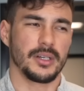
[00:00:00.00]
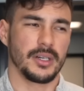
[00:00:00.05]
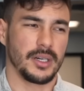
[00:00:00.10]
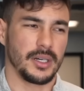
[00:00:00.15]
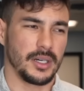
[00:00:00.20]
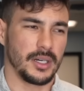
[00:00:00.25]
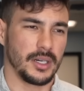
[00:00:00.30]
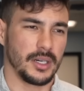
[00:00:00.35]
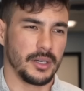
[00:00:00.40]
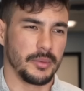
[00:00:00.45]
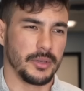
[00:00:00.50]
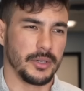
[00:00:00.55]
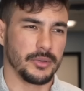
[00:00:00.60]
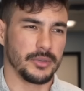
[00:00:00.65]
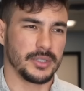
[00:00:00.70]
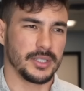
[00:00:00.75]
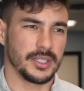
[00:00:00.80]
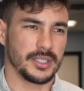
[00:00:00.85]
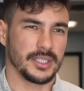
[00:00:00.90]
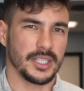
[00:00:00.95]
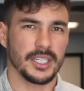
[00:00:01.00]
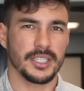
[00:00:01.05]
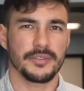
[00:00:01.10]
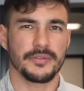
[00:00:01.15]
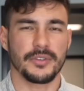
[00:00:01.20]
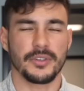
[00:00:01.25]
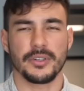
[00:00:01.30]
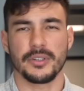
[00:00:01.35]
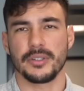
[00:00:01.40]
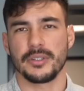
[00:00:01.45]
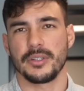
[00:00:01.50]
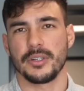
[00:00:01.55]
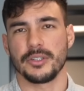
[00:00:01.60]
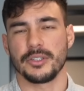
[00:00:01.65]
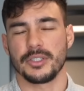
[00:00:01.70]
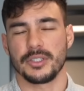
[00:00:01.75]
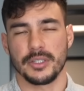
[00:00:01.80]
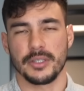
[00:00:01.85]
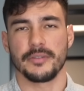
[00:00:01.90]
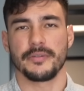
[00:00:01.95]
And it was successful. You know,
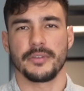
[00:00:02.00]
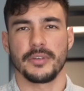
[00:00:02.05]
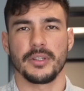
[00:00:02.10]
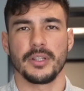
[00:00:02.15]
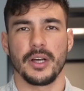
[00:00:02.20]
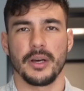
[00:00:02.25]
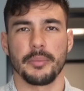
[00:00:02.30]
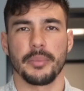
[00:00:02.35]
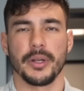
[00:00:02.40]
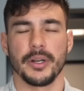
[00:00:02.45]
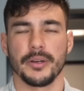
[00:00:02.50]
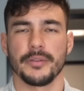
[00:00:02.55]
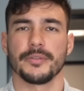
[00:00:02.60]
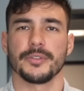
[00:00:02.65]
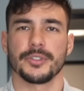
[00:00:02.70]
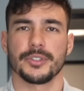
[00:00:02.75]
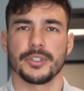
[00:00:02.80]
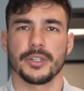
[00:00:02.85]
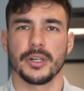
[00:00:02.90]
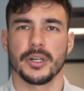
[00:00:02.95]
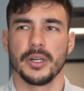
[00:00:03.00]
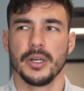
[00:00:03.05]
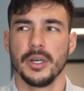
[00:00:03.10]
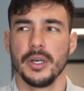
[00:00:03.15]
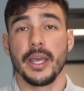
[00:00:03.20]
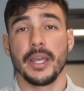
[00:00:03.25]
she's going to feel a lot better for sure.